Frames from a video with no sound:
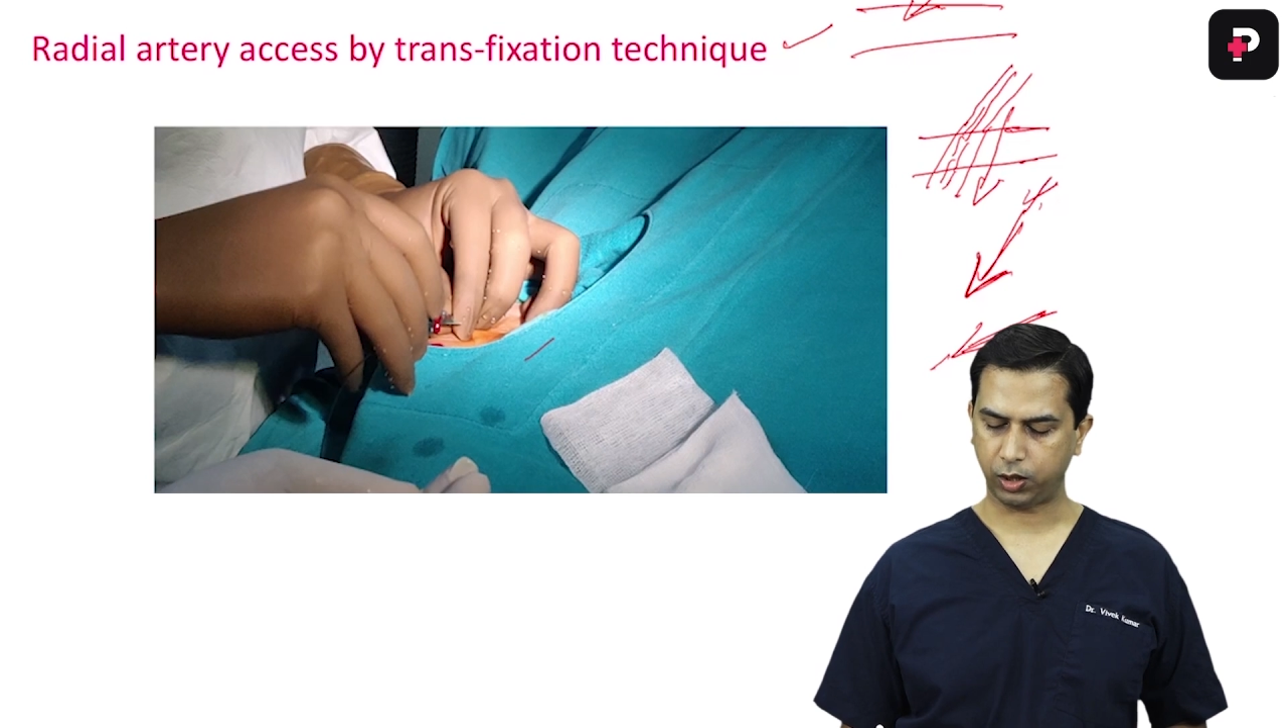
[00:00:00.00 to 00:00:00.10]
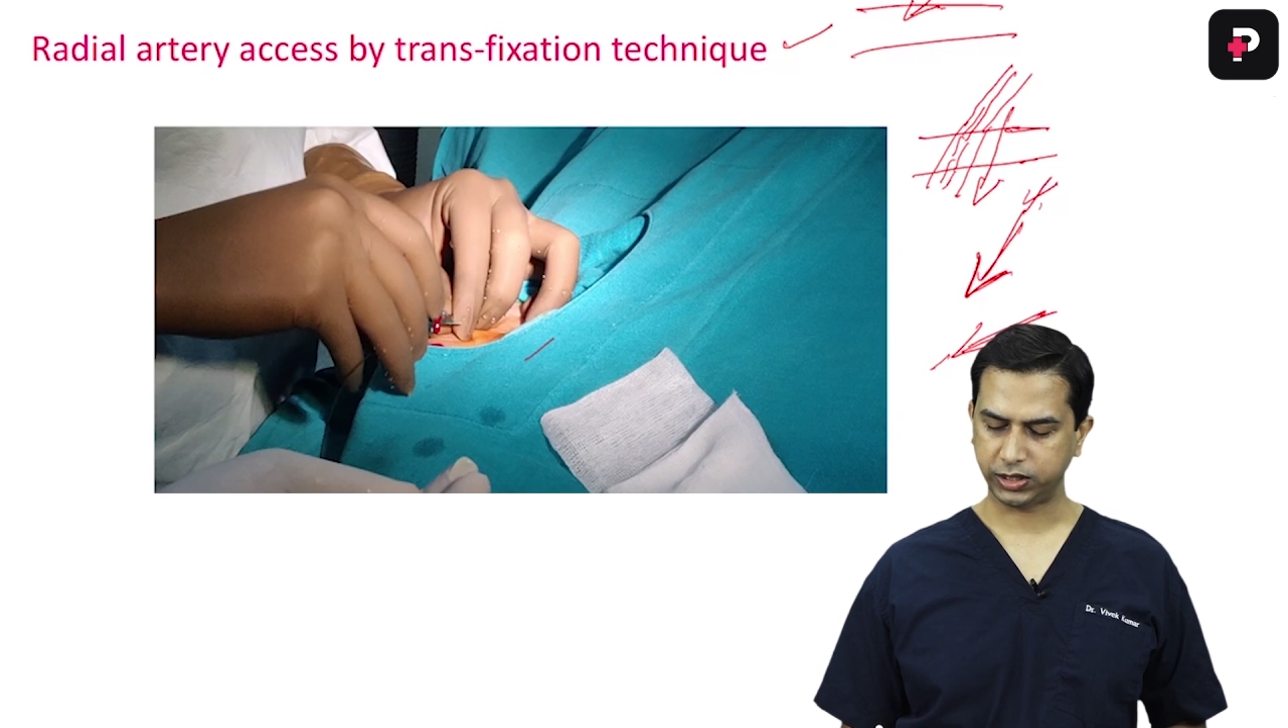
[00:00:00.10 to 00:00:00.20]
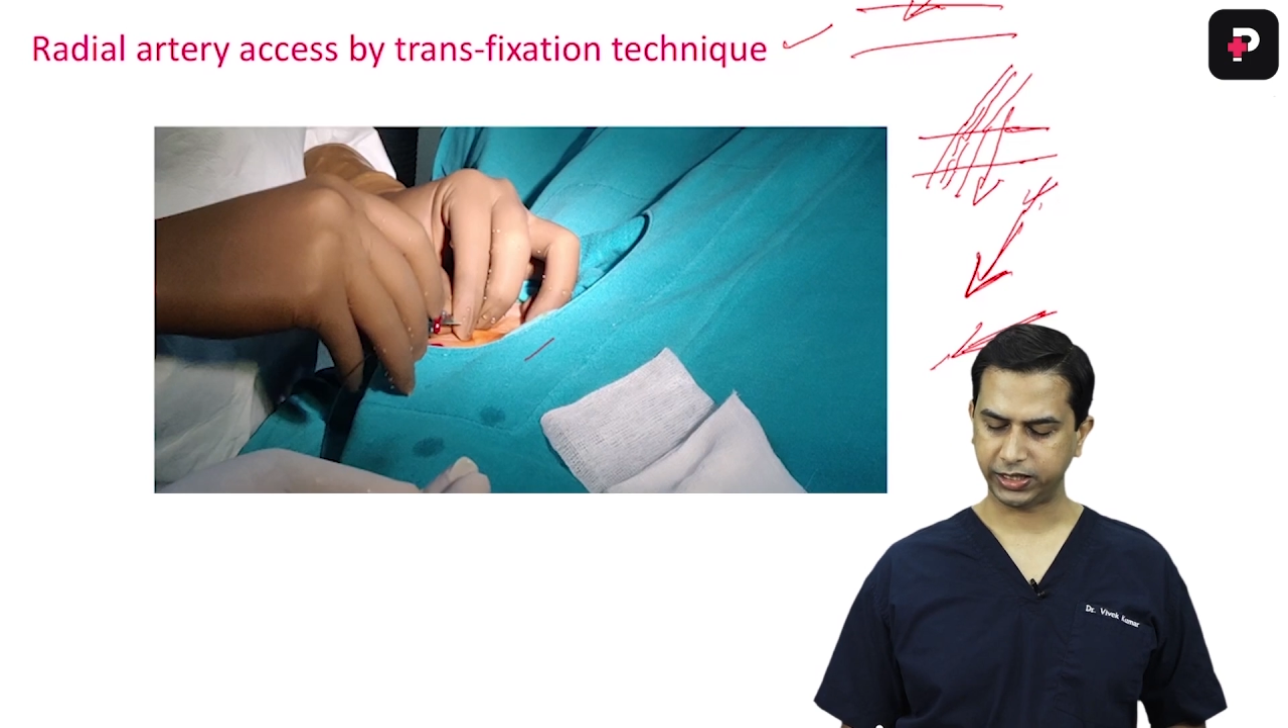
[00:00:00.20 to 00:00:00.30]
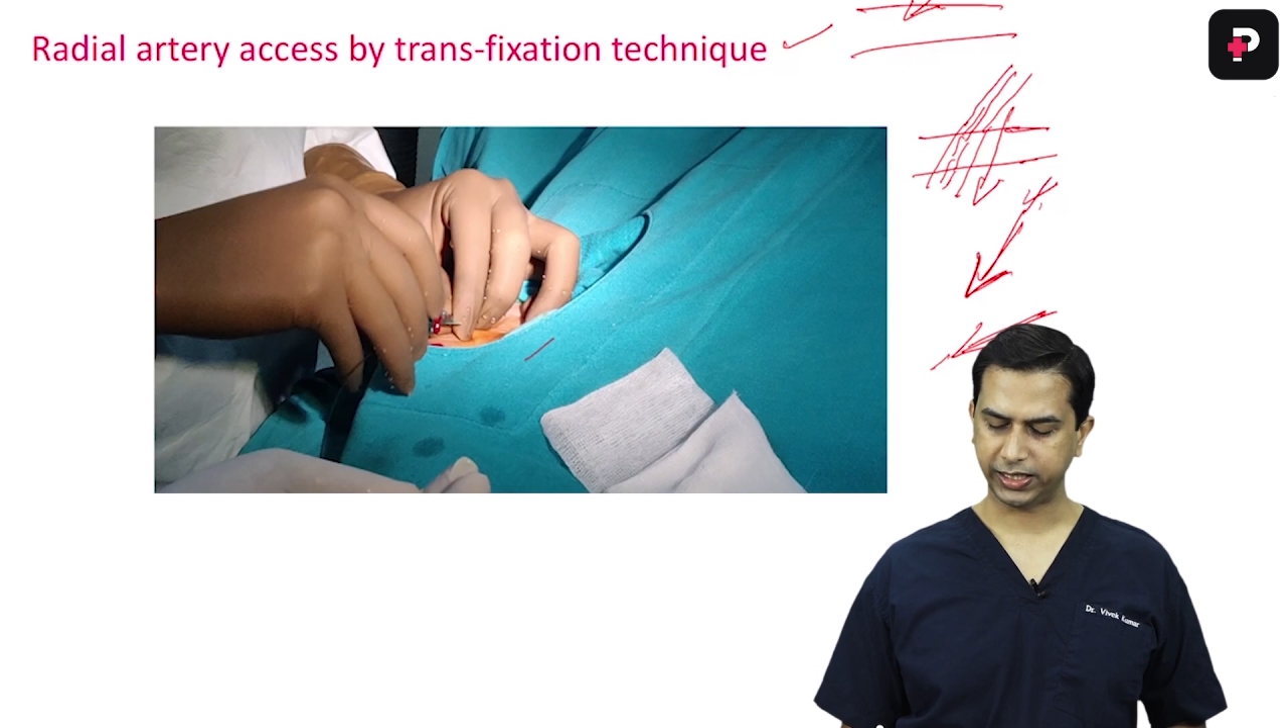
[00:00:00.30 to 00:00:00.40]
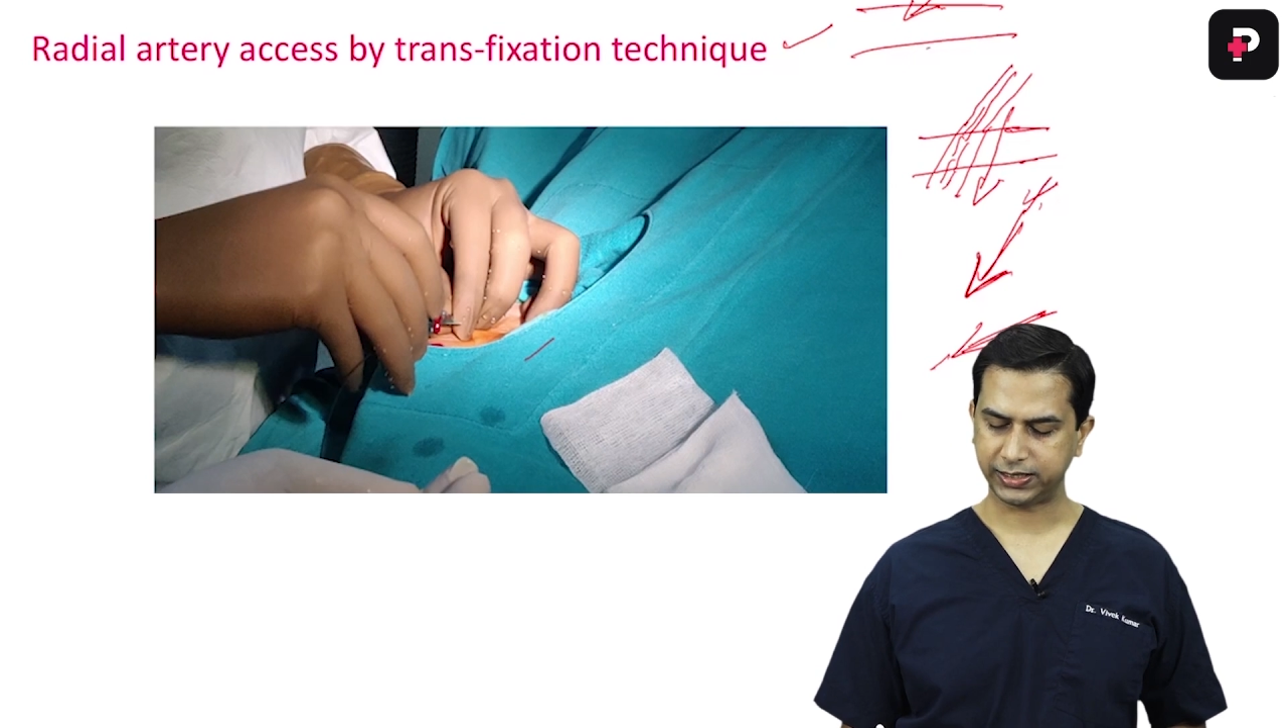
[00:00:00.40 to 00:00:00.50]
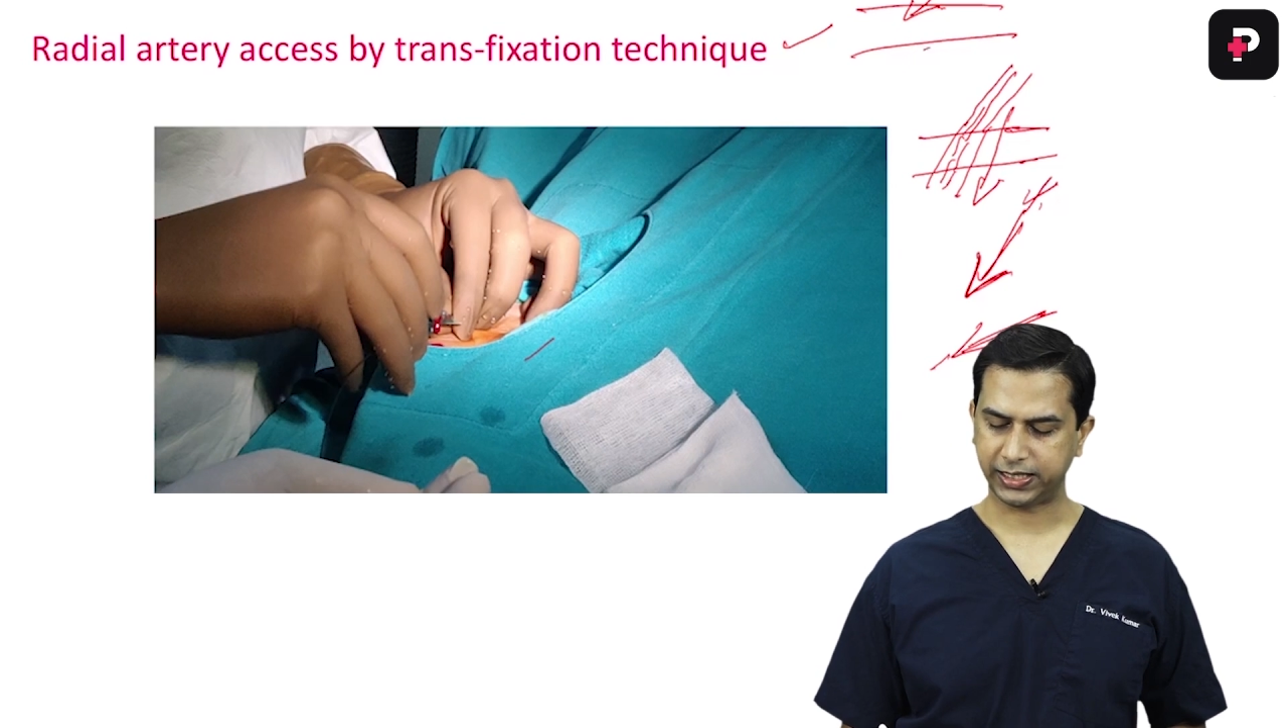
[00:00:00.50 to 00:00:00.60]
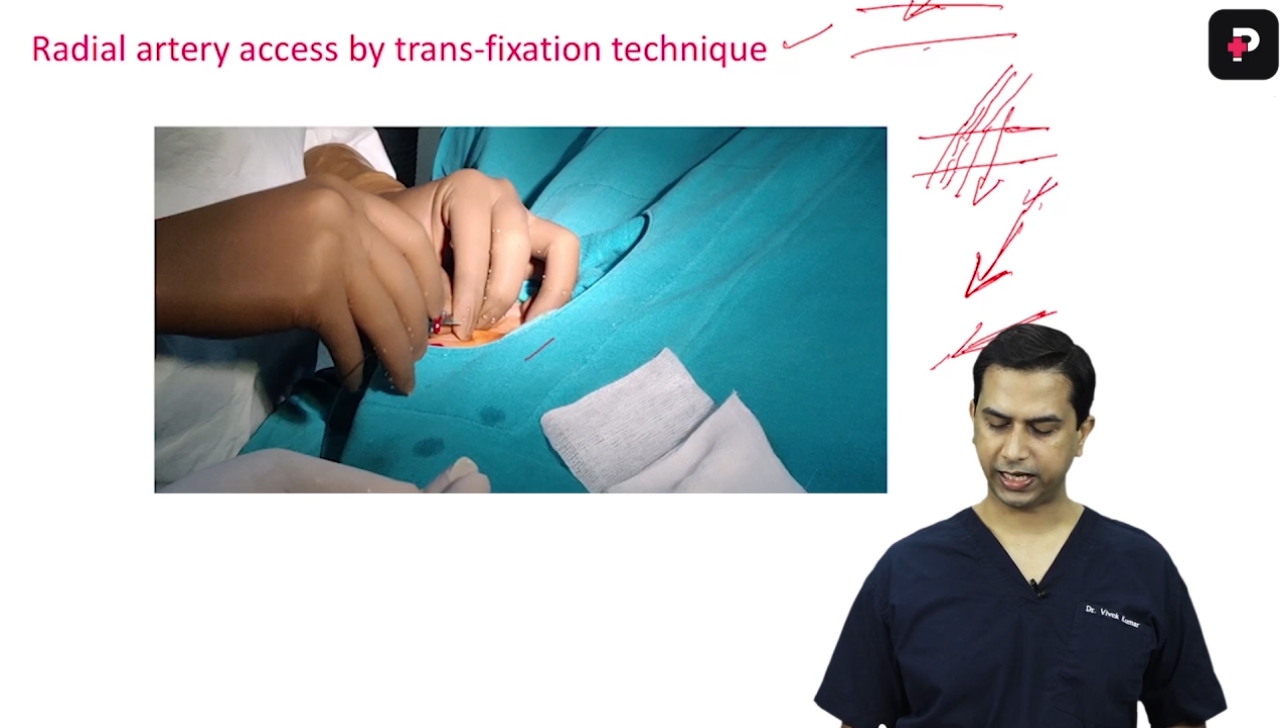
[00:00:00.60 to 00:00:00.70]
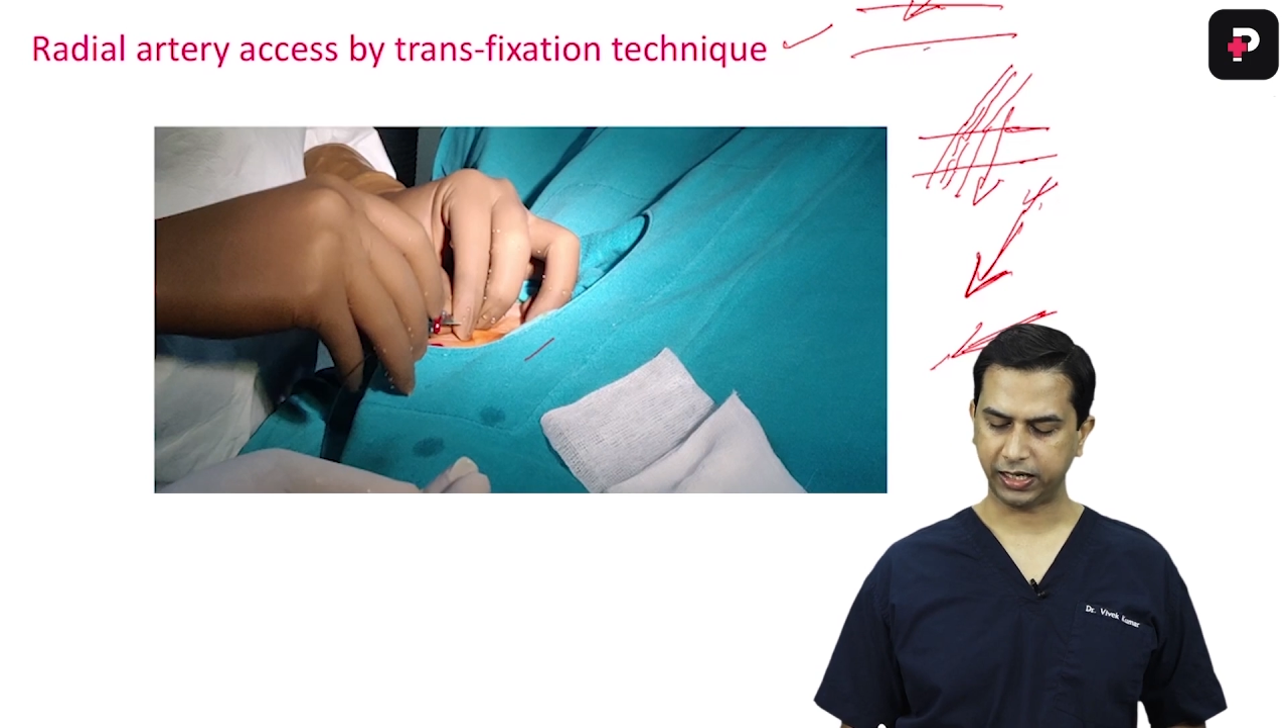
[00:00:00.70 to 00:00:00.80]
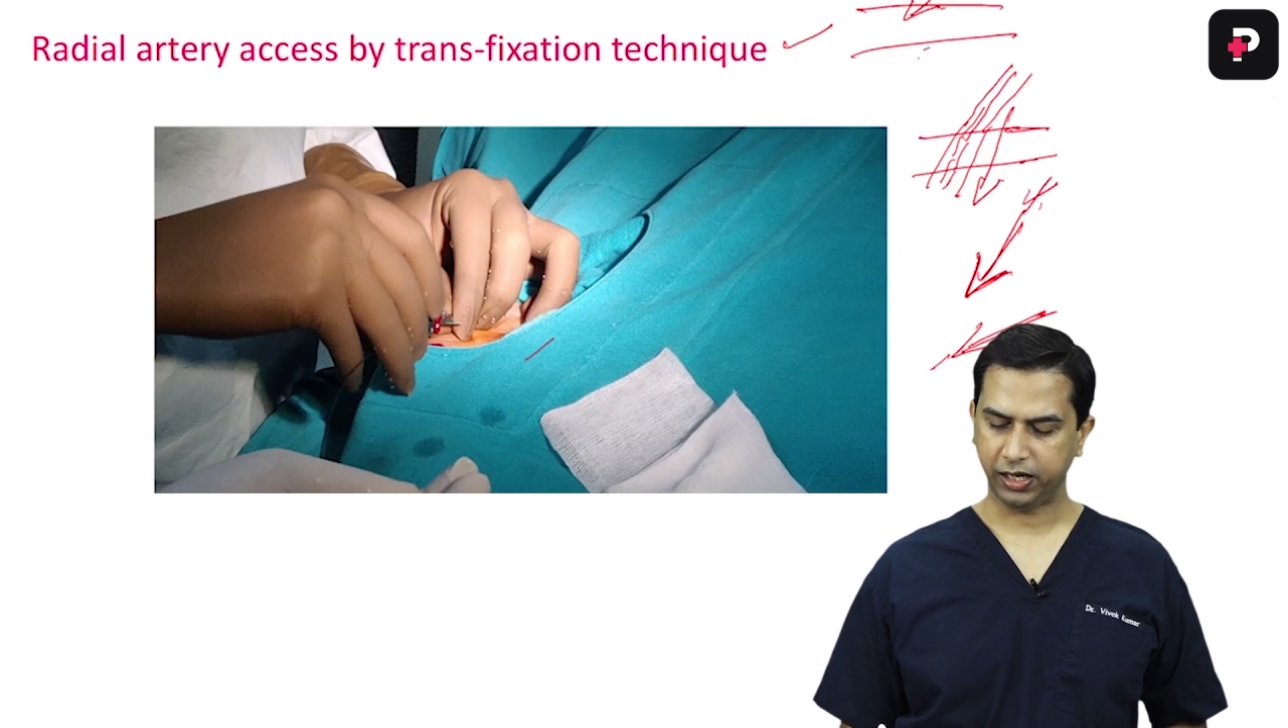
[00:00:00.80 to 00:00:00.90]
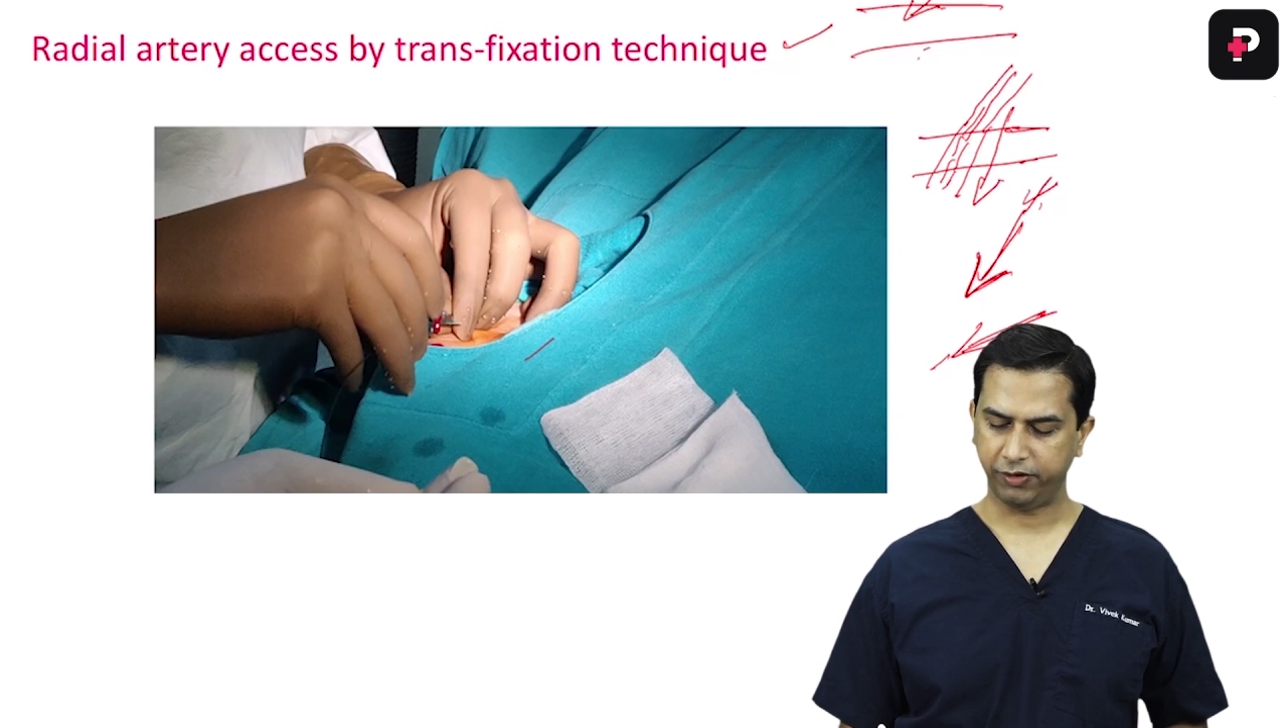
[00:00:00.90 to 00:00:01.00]
logic is
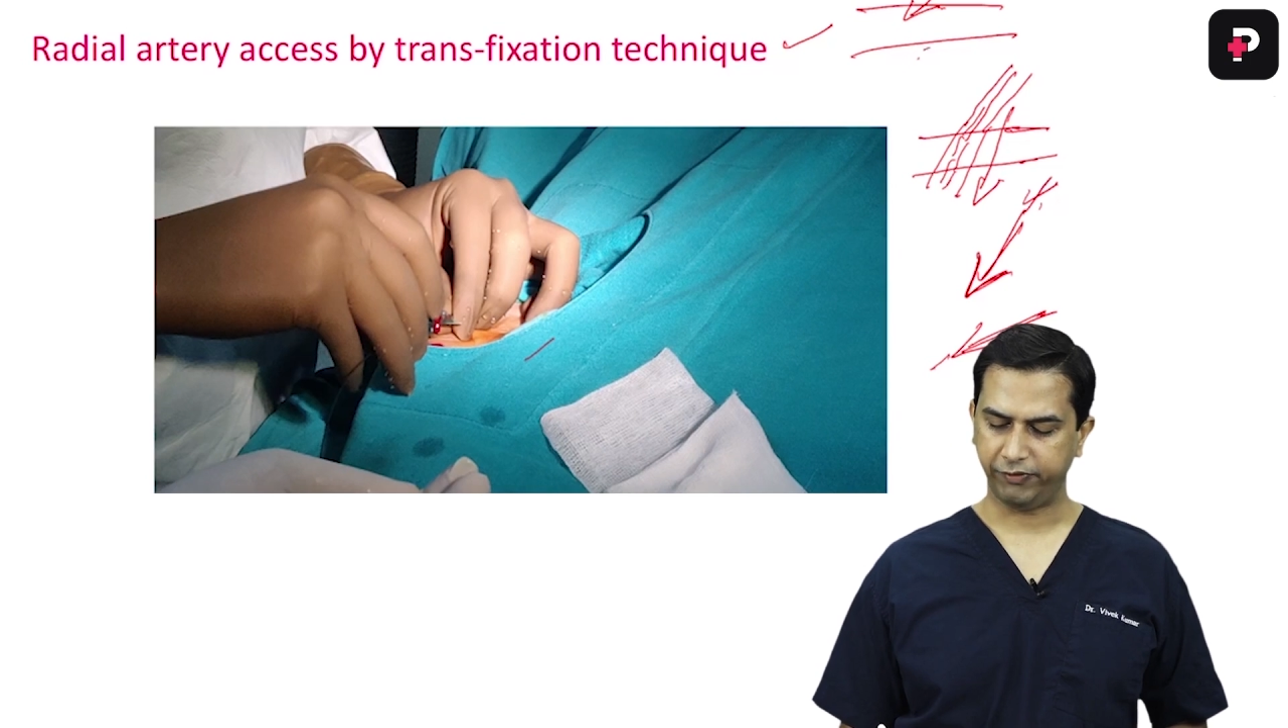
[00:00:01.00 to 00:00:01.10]
that